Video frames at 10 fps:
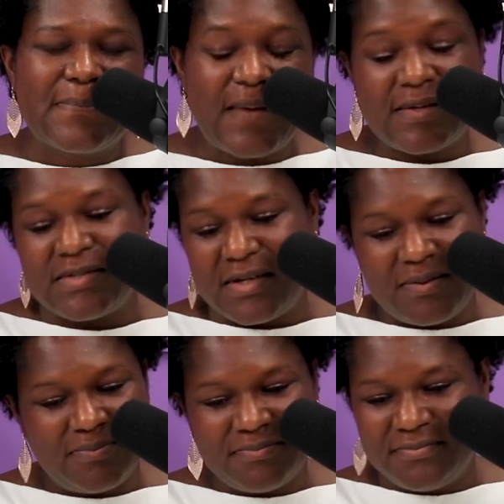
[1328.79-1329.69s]
That's it.
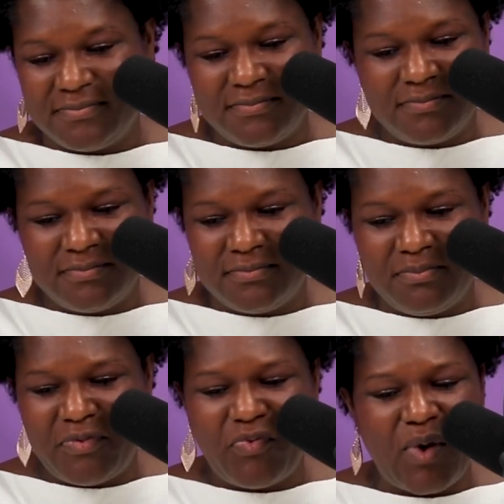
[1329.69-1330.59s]

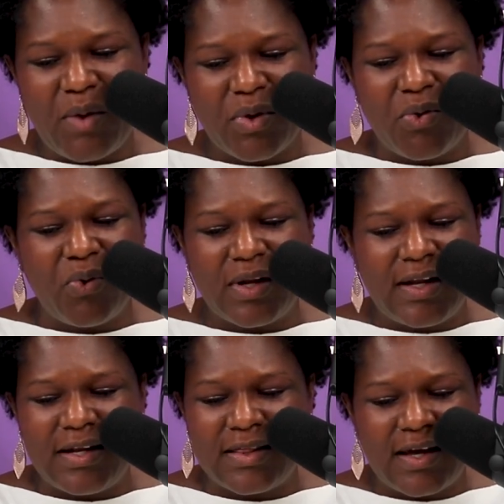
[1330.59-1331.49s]
Before I recorded
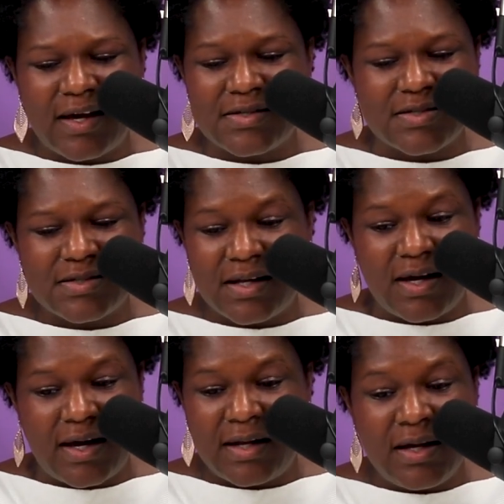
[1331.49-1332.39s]
anything, I just said,
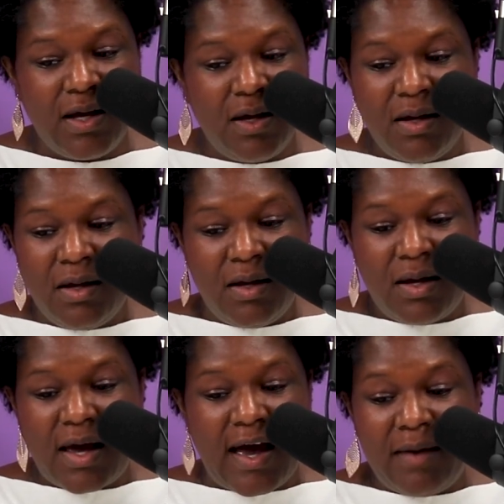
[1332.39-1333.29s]
God,
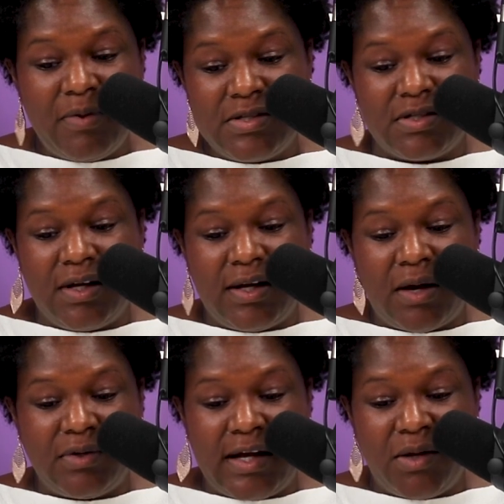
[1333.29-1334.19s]
I've been studying
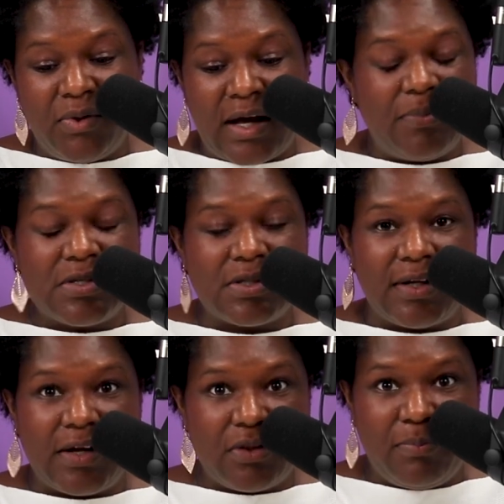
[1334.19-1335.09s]
out Daniel and I've been studying
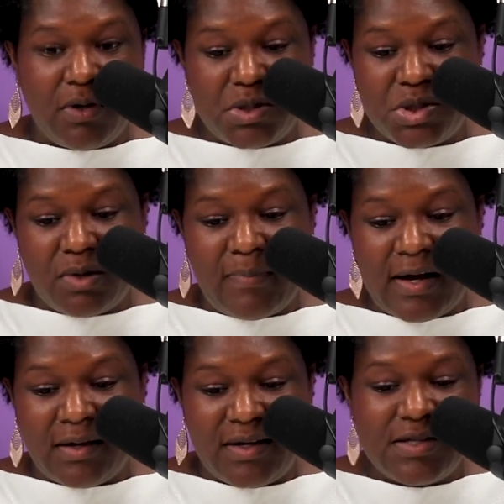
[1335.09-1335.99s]
out the book of
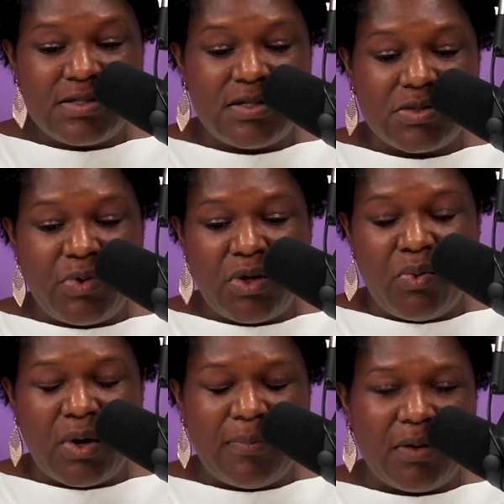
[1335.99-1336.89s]
Jeremiah. Is this what you
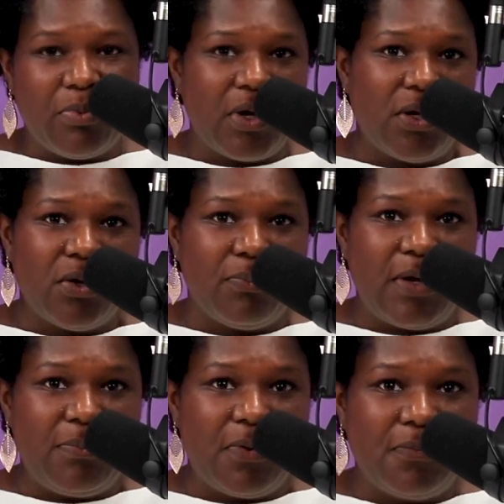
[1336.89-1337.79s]
want me to bring to your
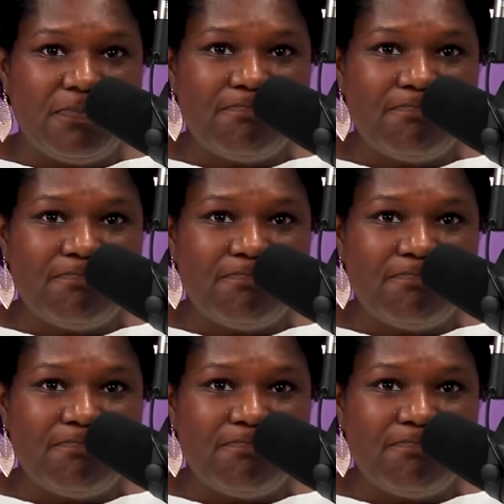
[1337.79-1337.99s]
people?